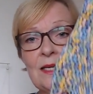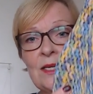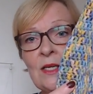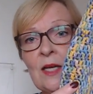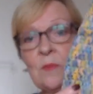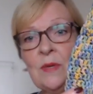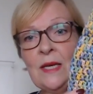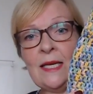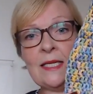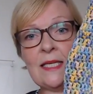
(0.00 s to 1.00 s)
look how
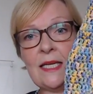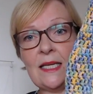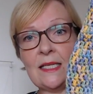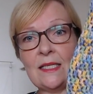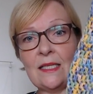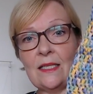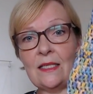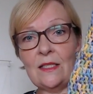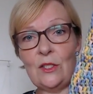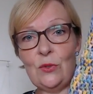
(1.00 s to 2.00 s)
big it is.
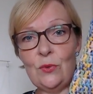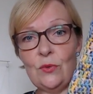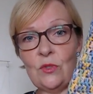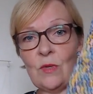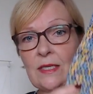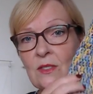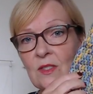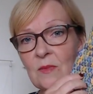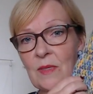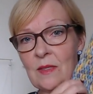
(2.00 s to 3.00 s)
It's huge. Well, it
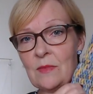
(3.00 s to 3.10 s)
looks big,